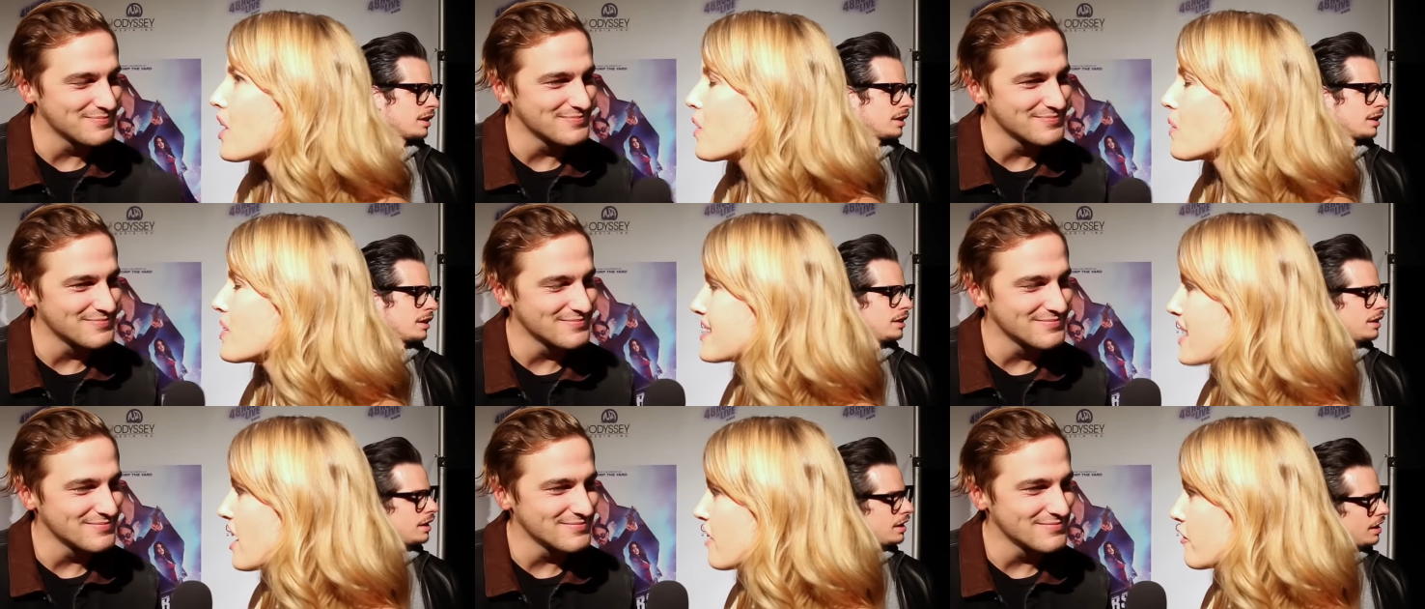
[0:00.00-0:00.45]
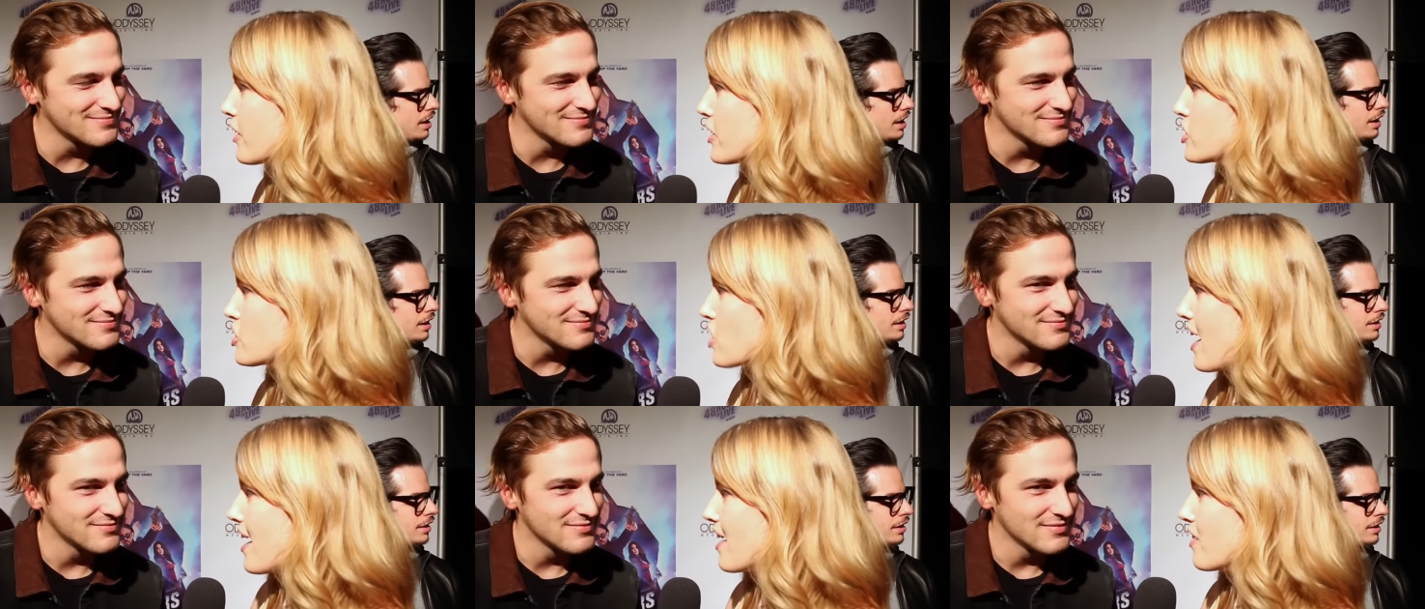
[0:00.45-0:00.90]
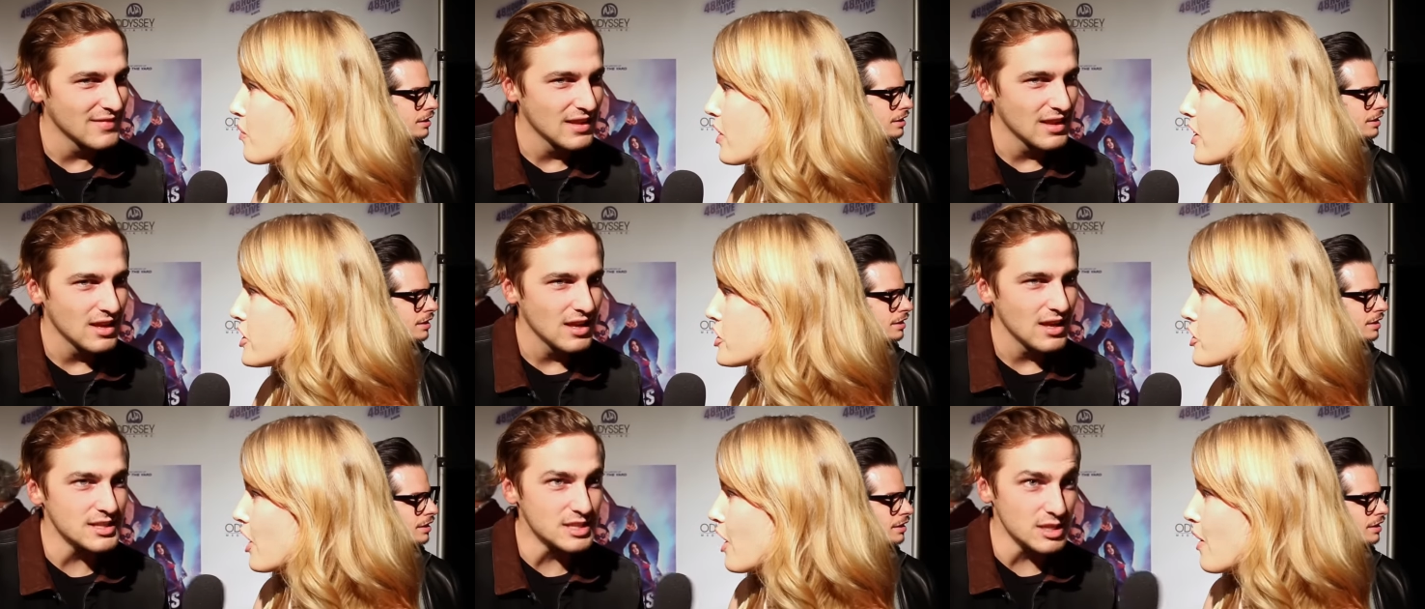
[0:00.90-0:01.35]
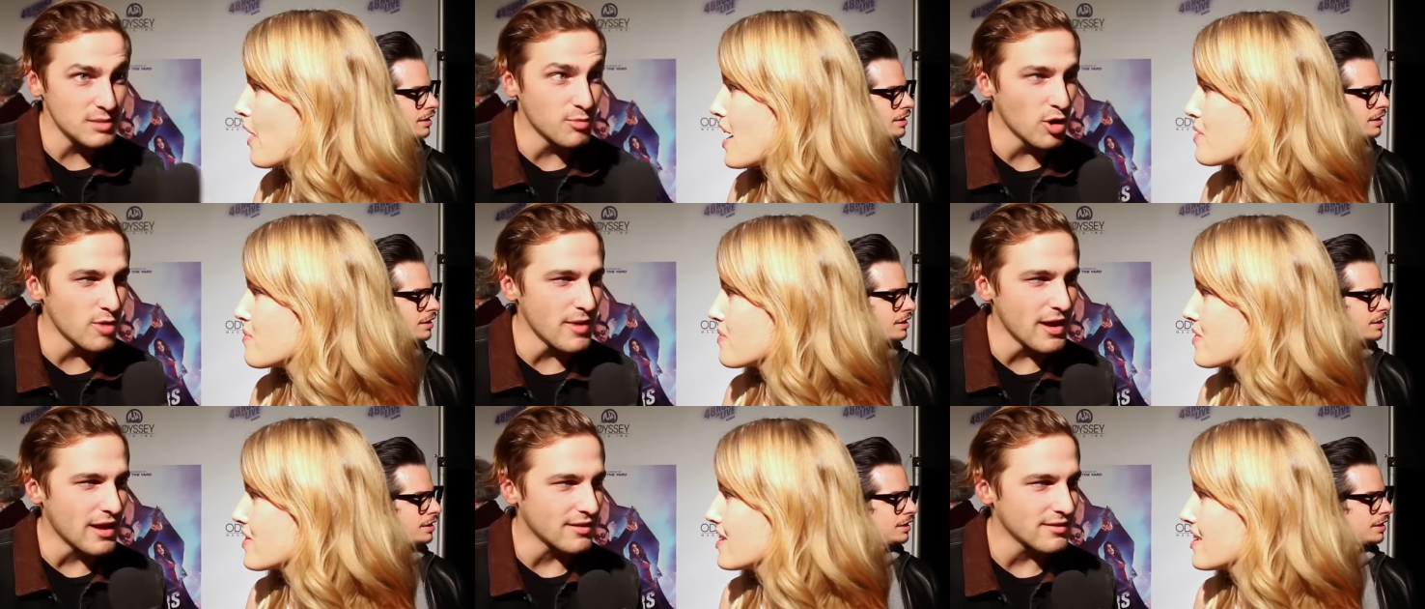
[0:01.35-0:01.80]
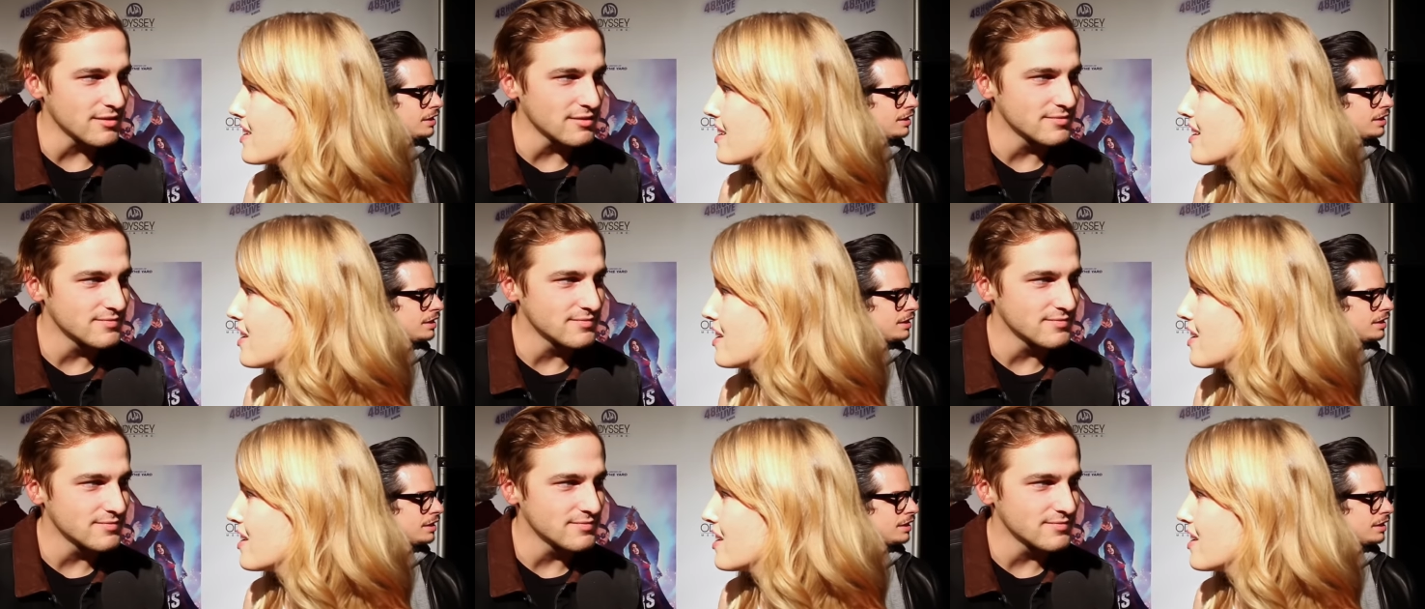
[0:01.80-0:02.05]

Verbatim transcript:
Speaker 1: where was Heffron Drive? Where did you grow it's up? In Burbank.